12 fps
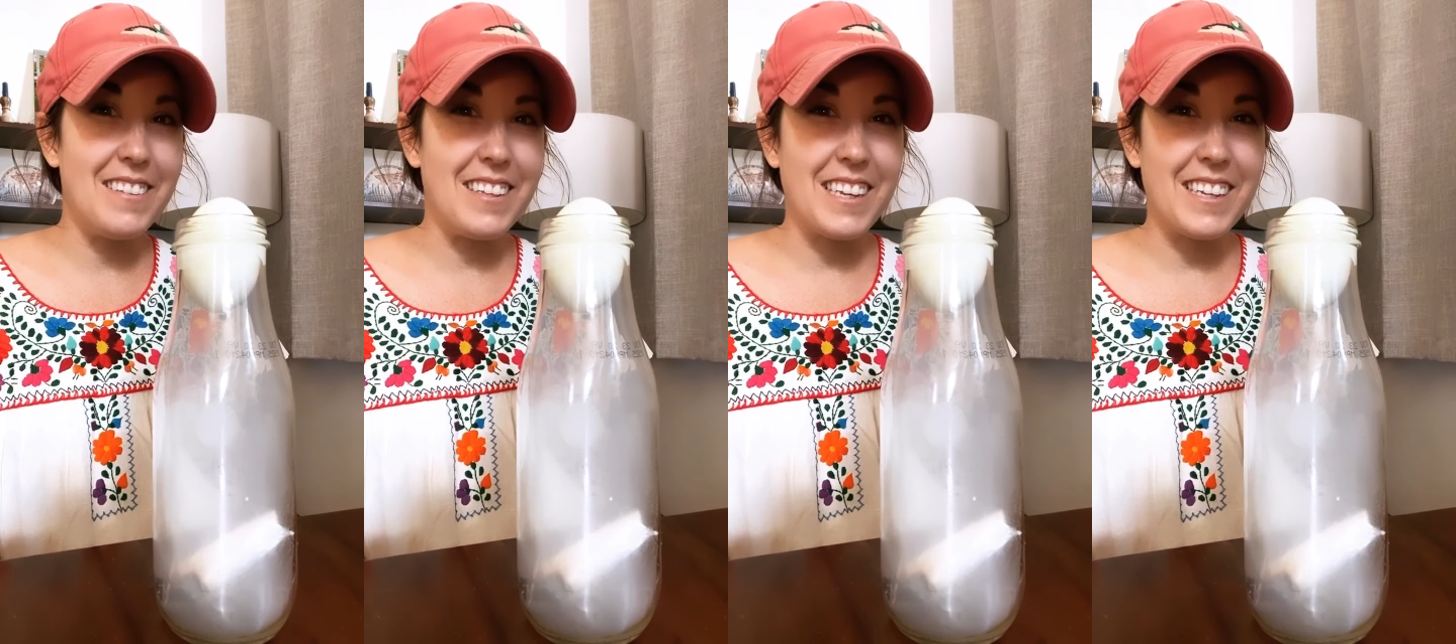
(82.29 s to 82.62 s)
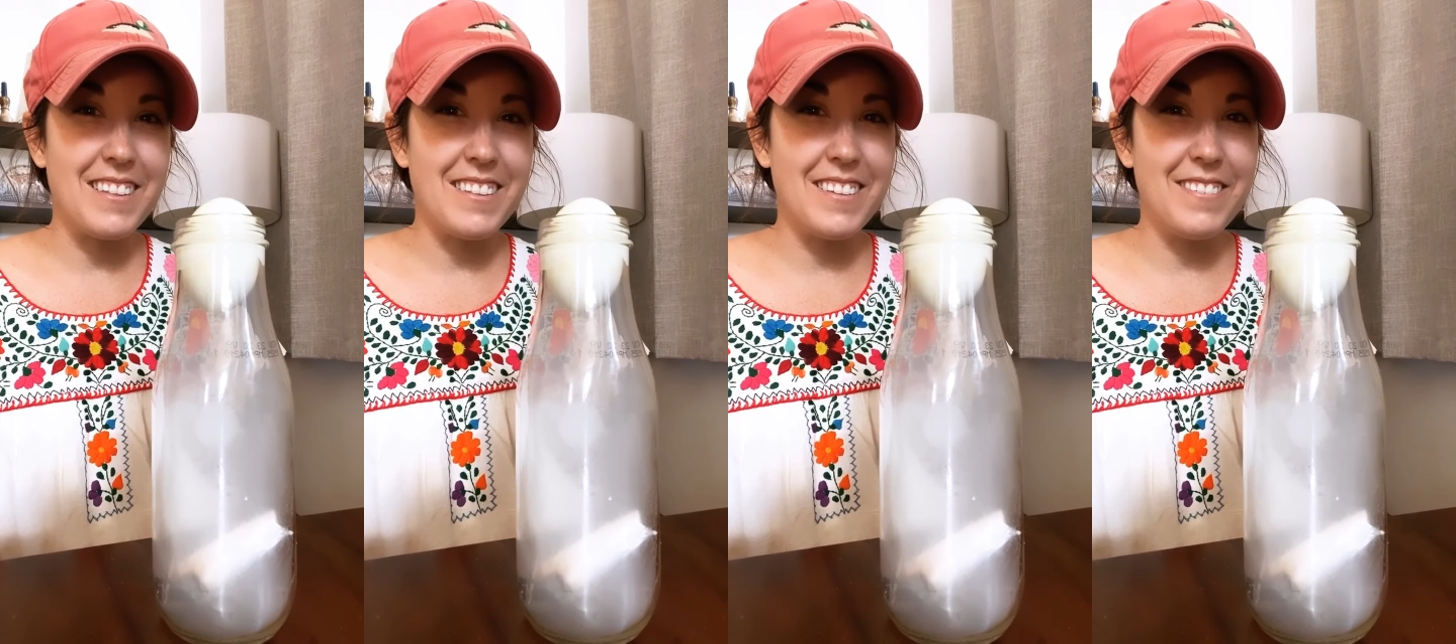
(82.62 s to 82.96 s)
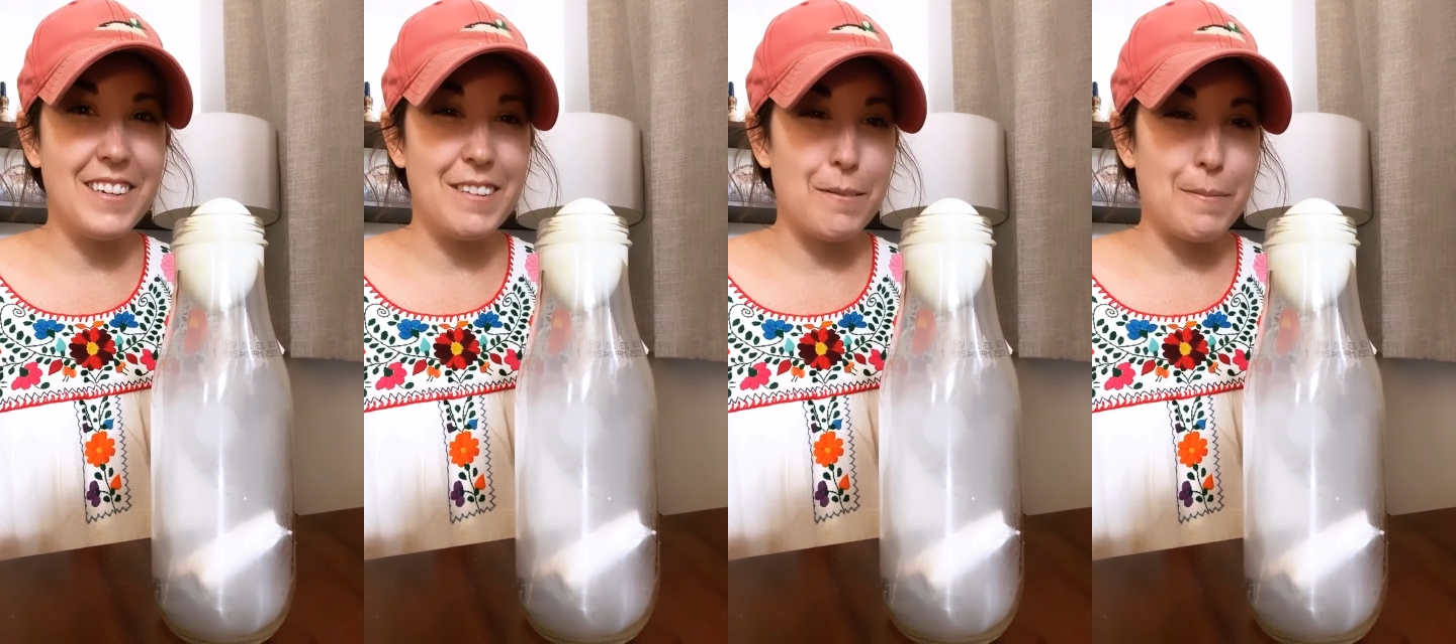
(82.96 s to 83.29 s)
It
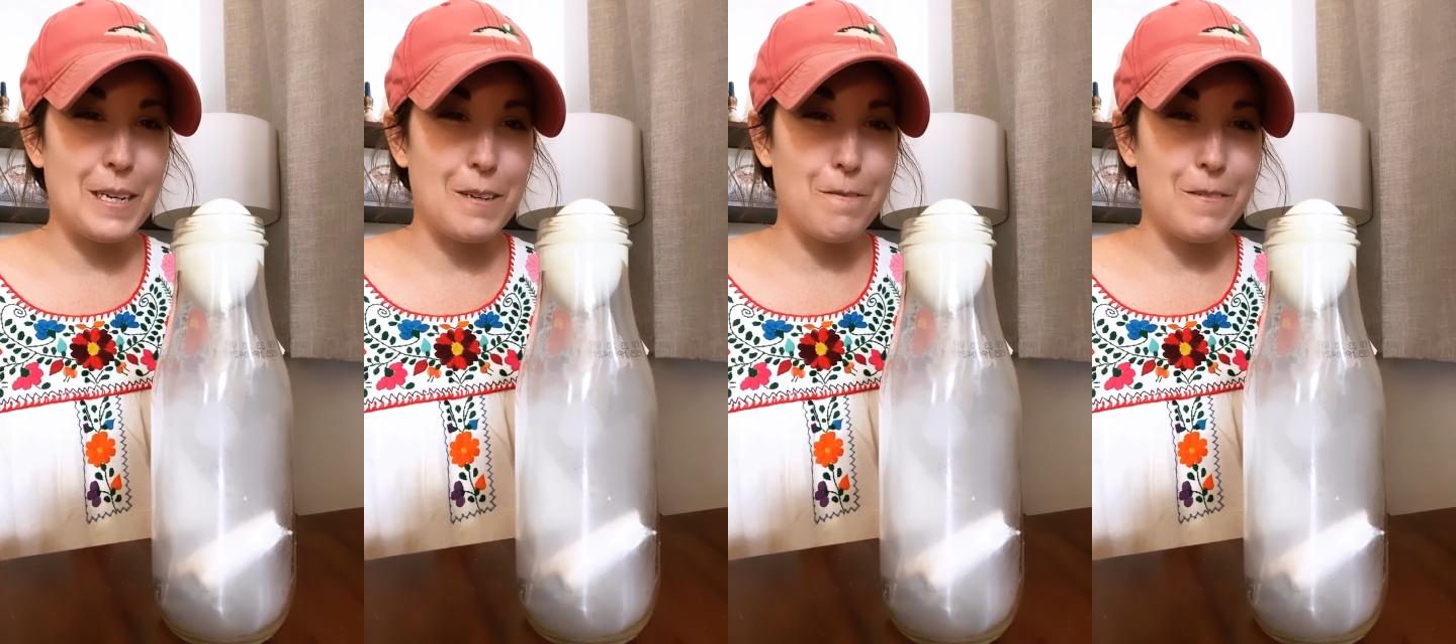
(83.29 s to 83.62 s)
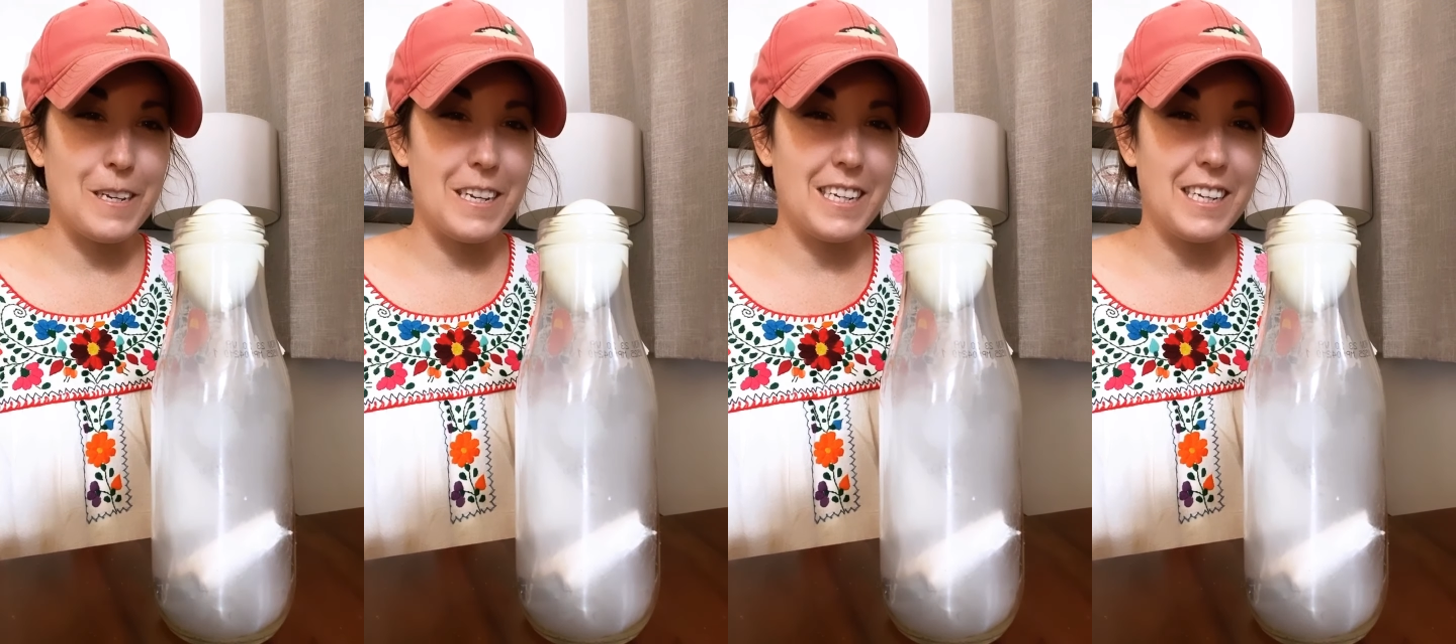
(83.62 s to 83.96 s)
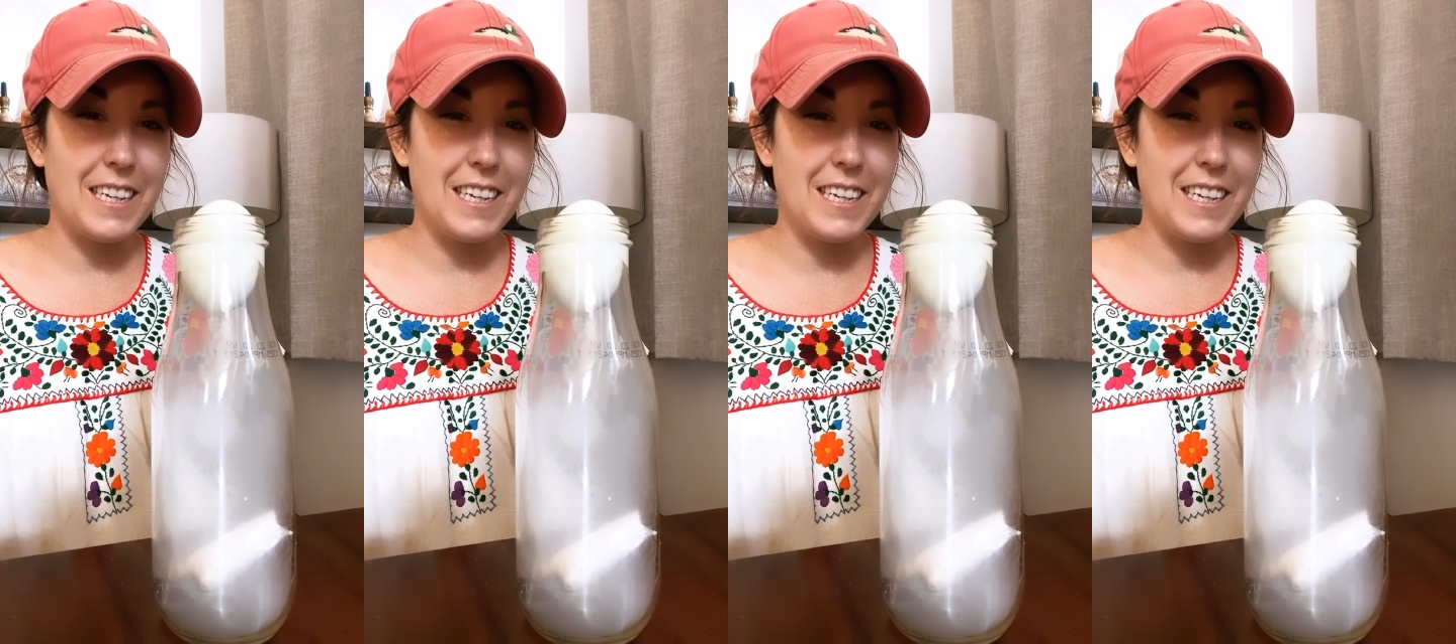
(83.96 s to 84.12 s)
wasn't meant to fit in here.